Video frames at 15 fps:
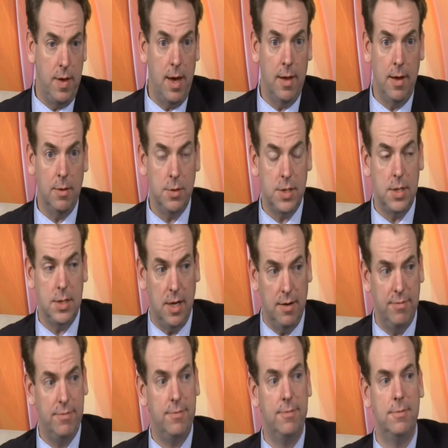yeah, that was a
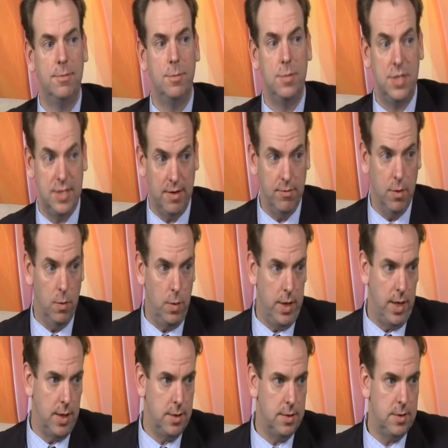tough several
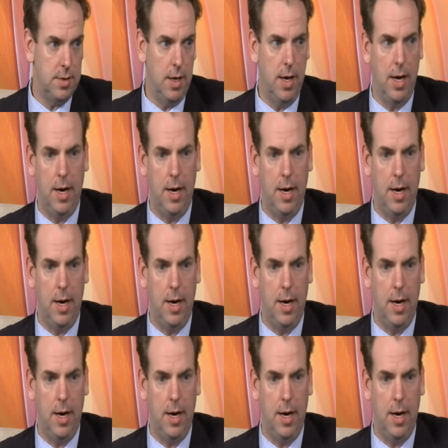weeks,